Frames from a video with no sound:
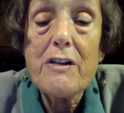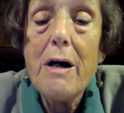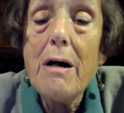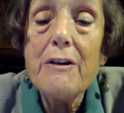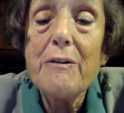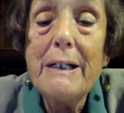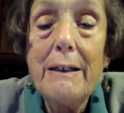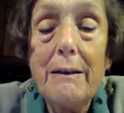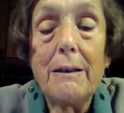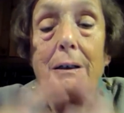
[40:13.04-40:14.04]
are
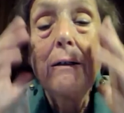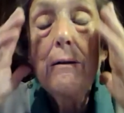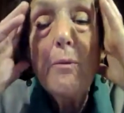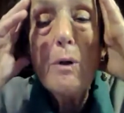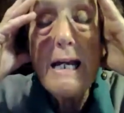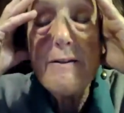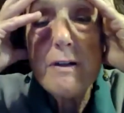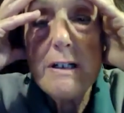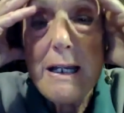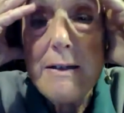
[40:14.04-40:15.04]
doing
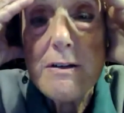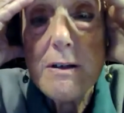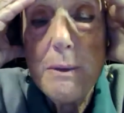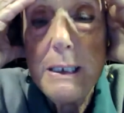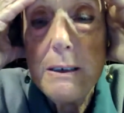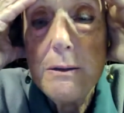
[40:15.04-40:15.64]
whatever it is that we...